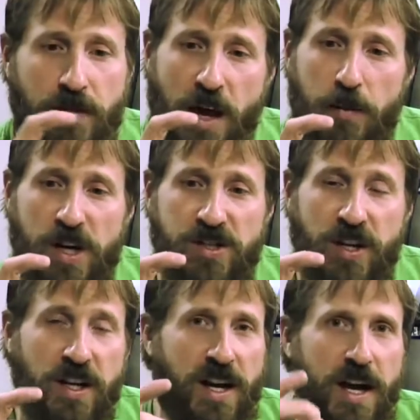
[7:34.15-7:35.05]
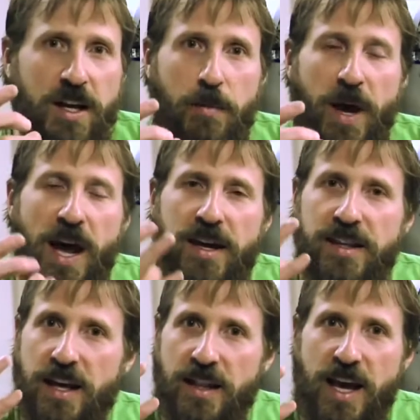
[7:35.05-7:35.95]
that much in it, and I come back
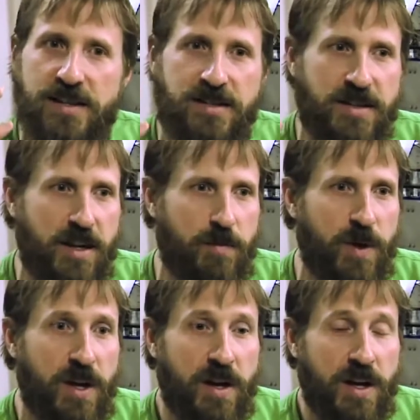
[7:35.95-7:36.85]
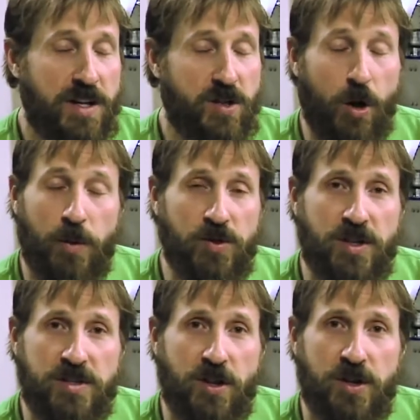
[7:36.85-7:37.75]
and that last sip is
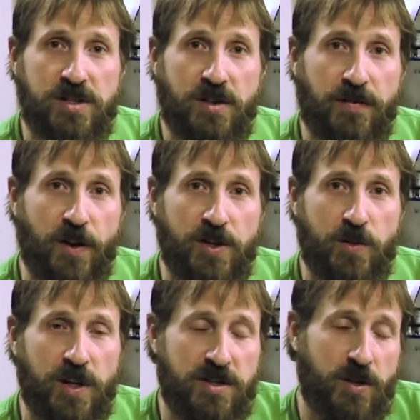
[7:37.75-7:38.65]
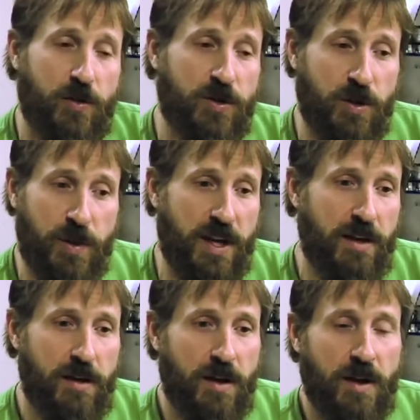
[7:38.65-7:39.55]
almost as good as the first one. So to
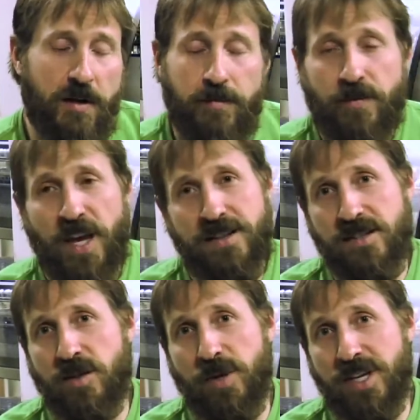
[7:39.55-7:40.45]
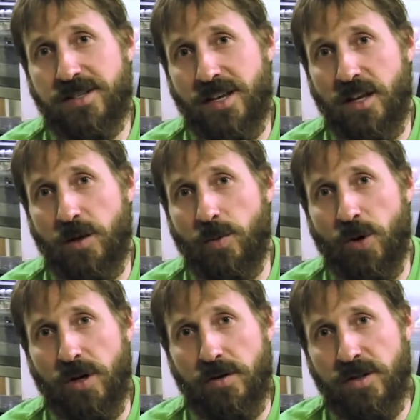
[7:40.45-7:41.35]
me, that's the big selling
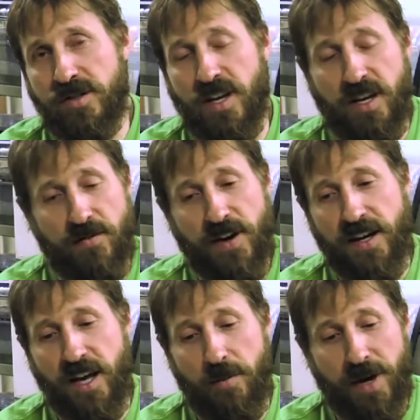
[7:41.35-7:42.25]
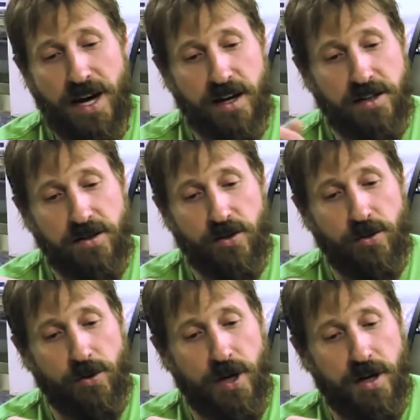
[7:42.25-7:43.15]
point. It's like if I came back
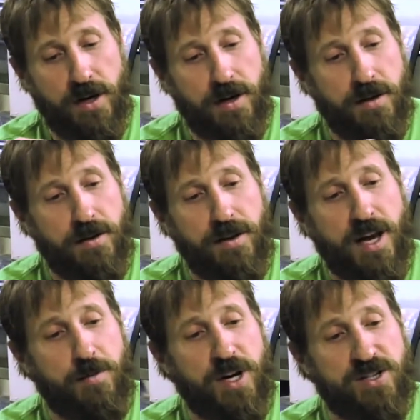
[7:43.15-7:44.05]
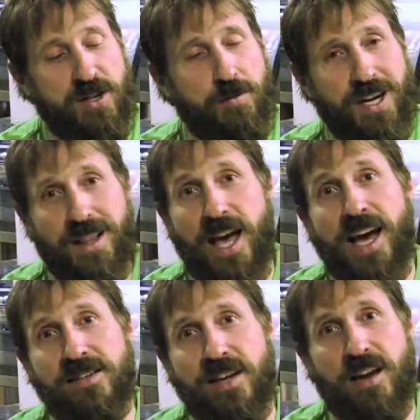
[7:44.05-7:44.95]
to that much in my
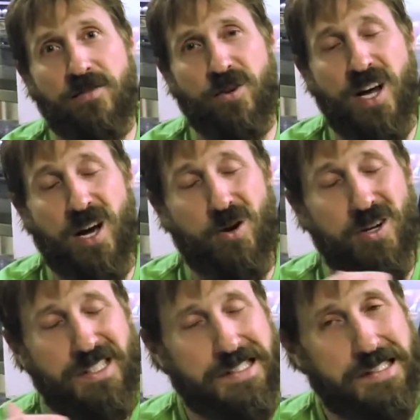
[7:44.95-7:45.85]
glass after an hour,